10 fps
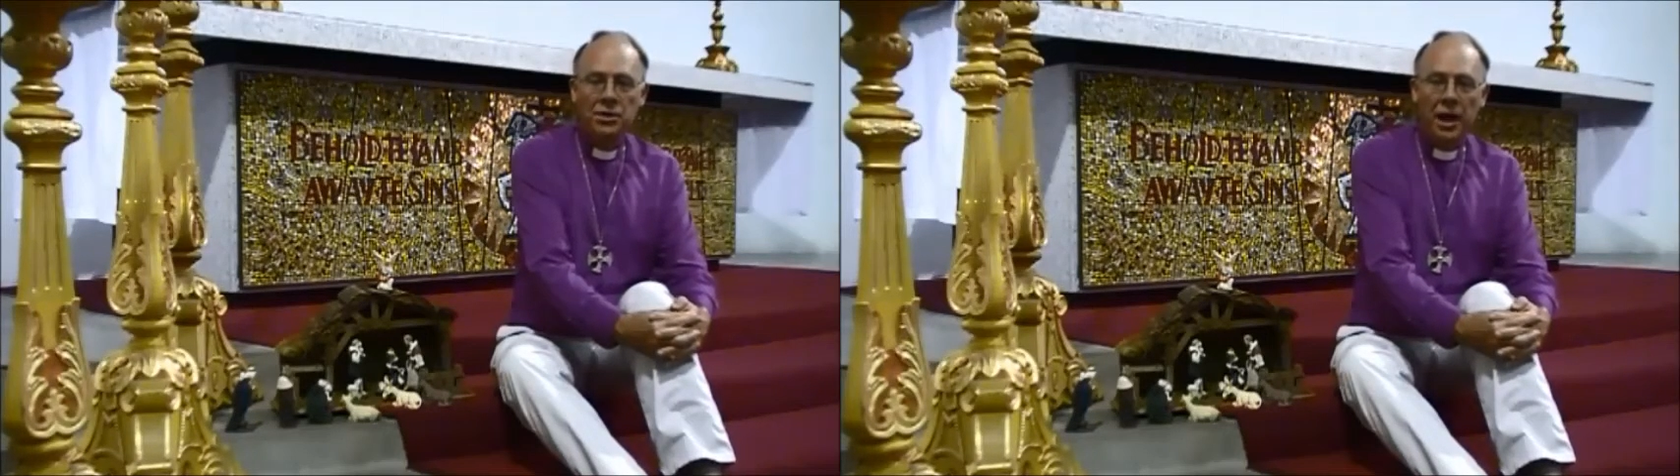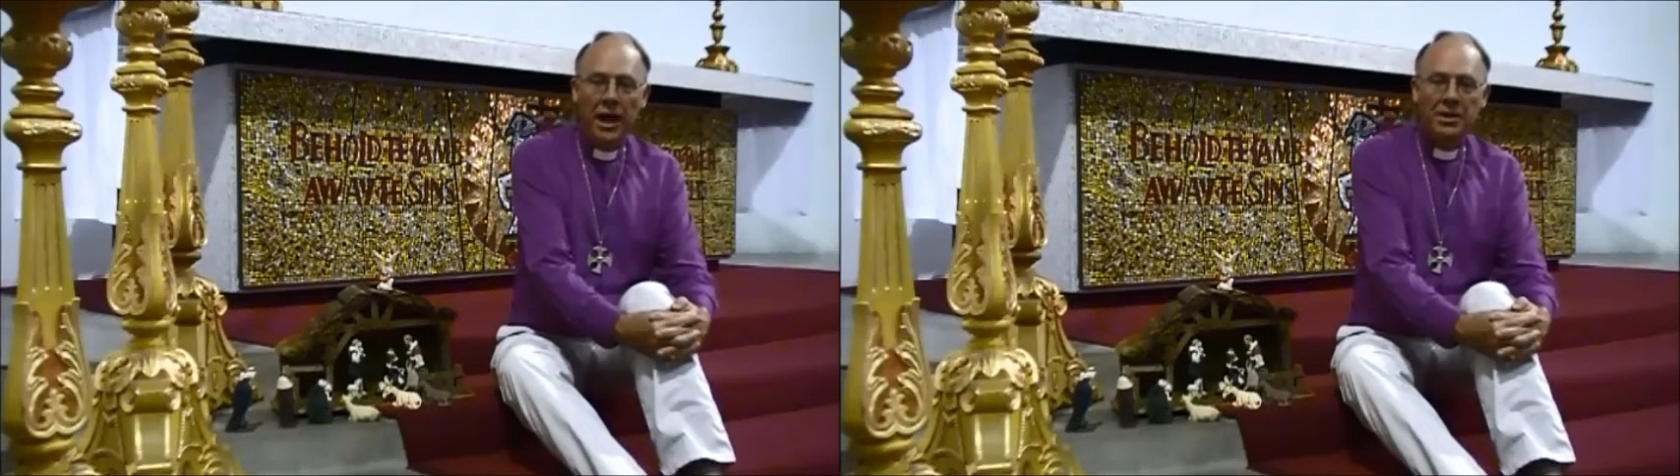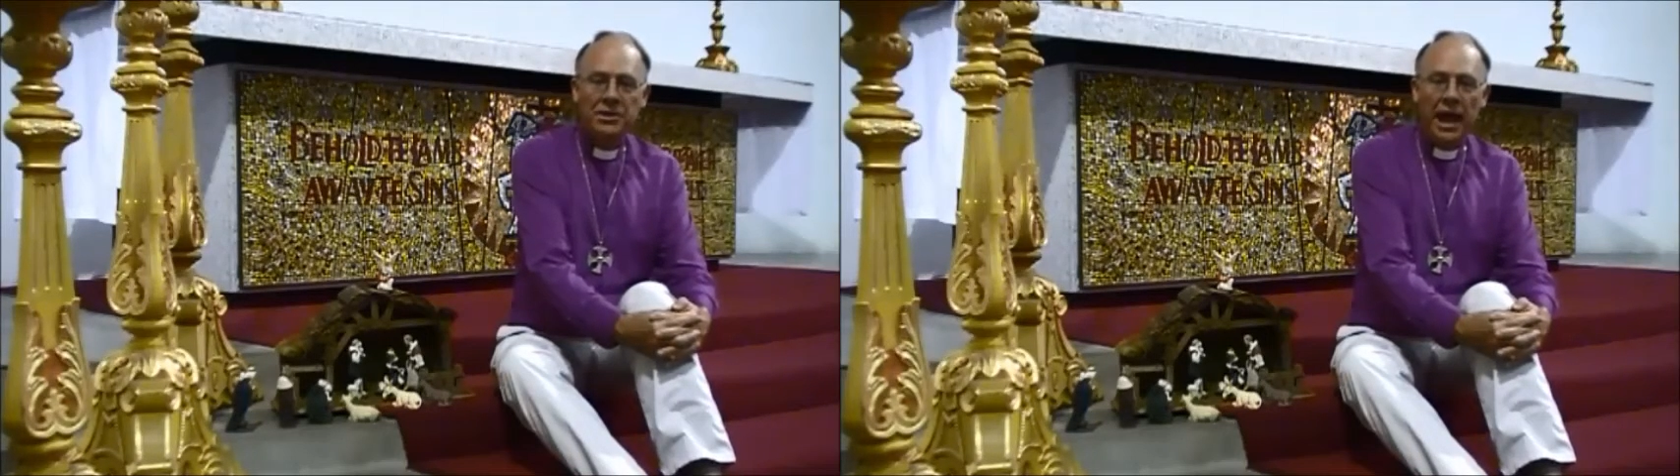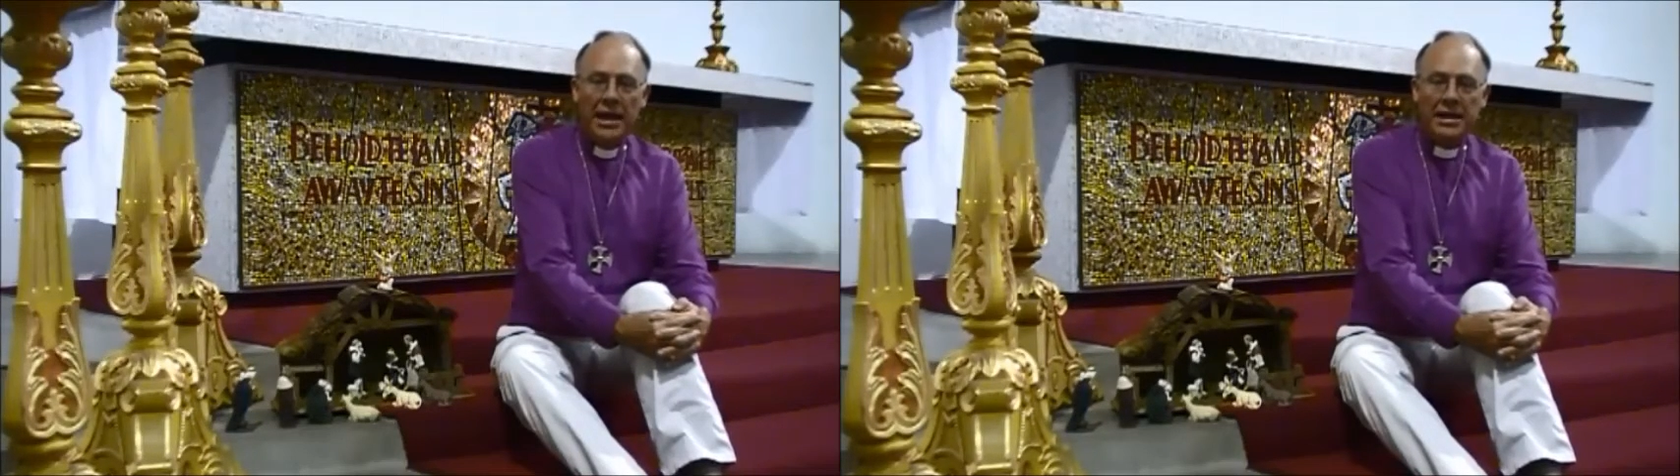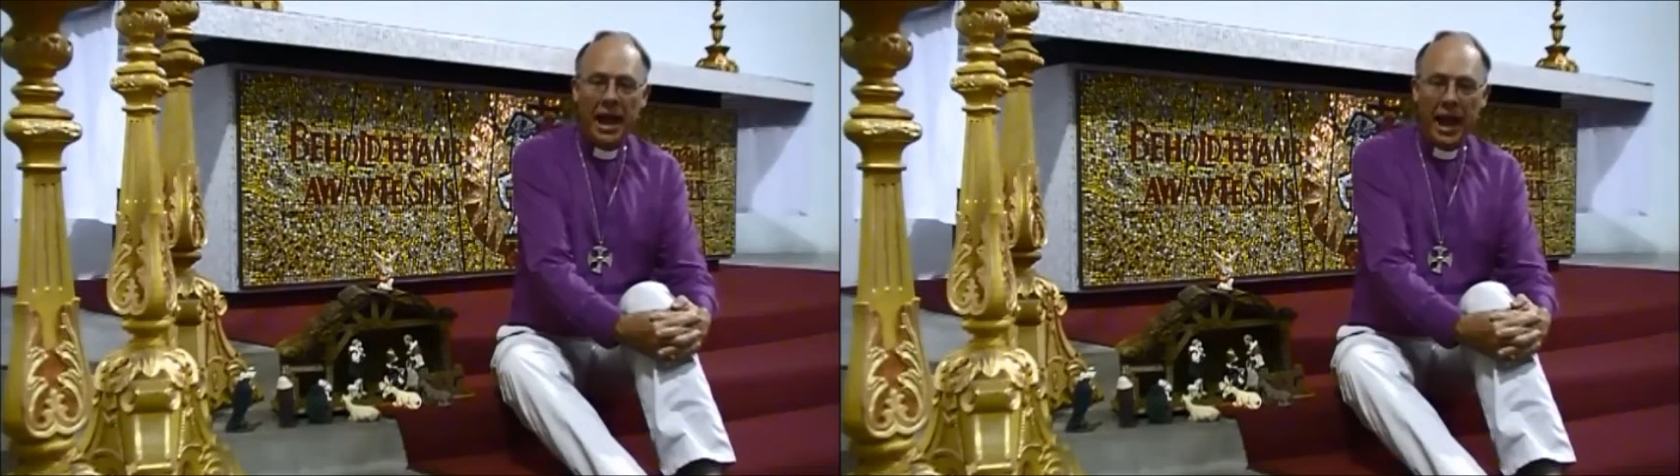does
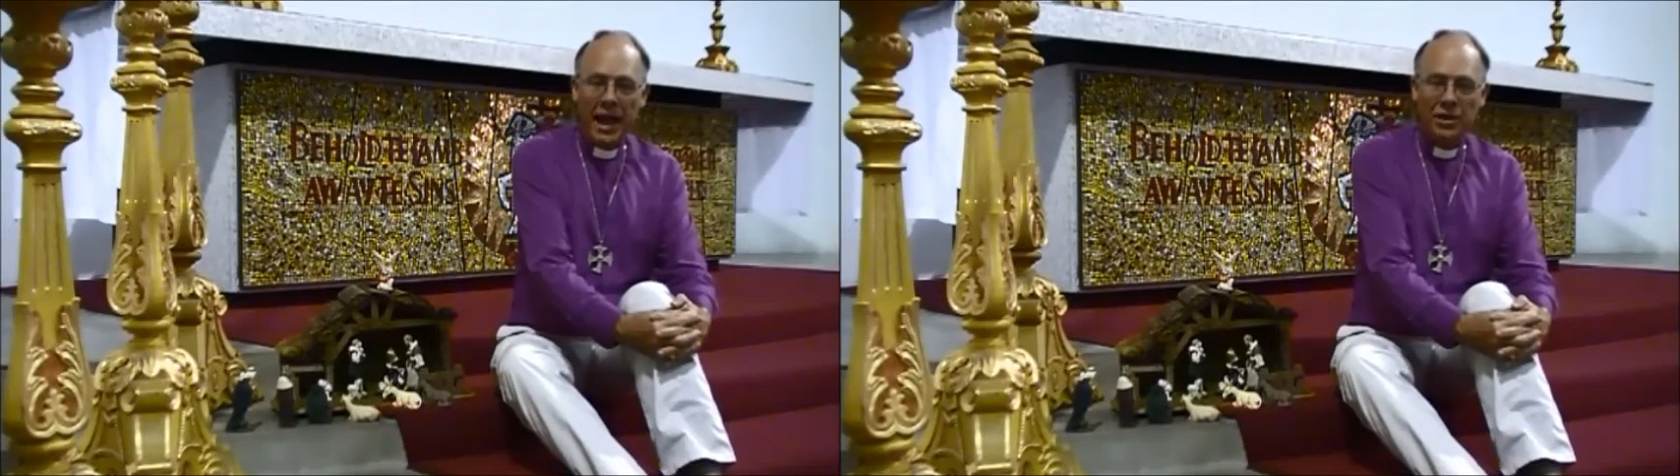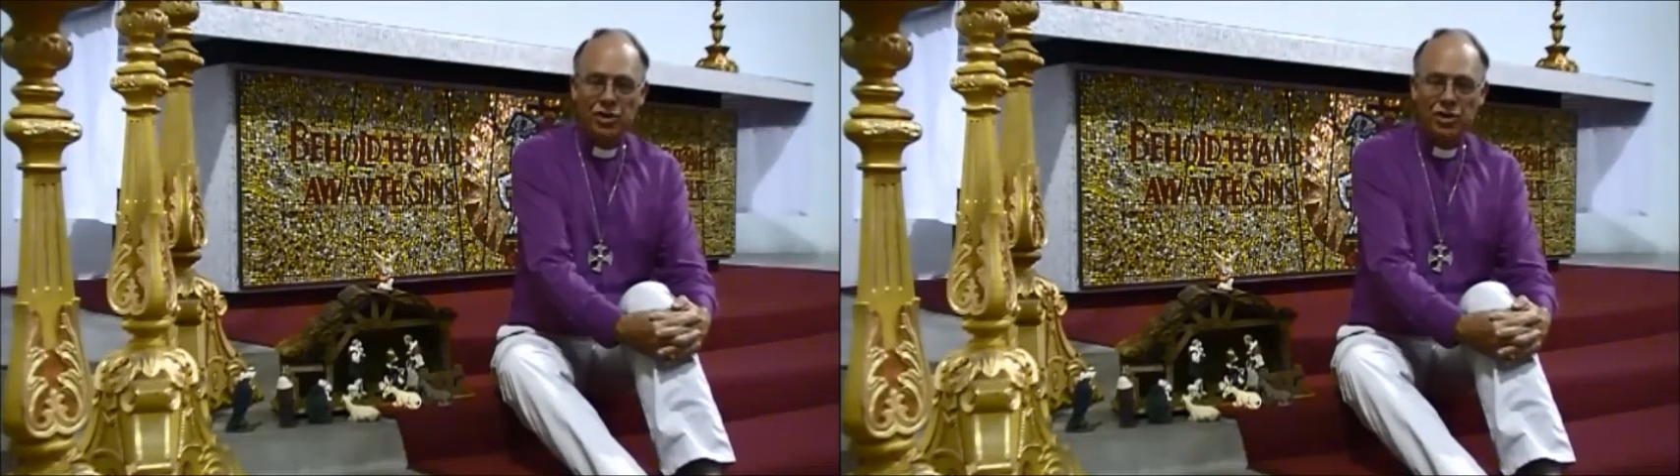and can